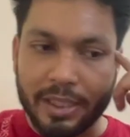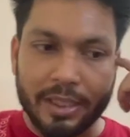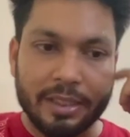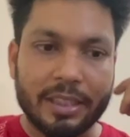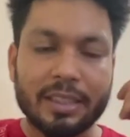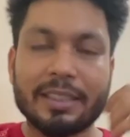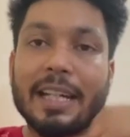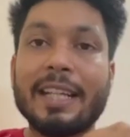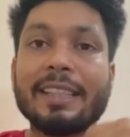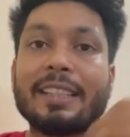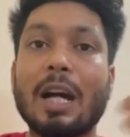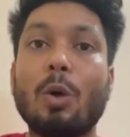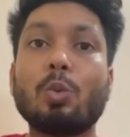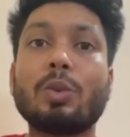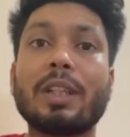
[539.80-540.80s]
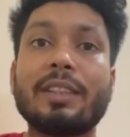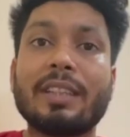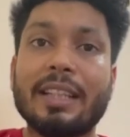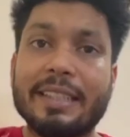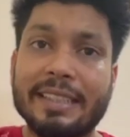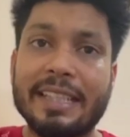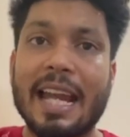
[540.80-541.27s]
just encounter
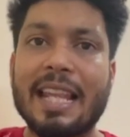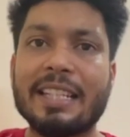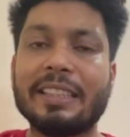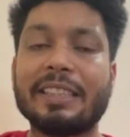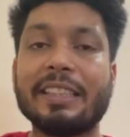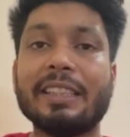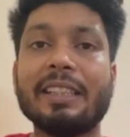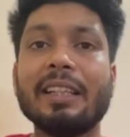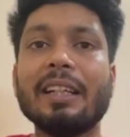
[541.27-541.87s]
the reality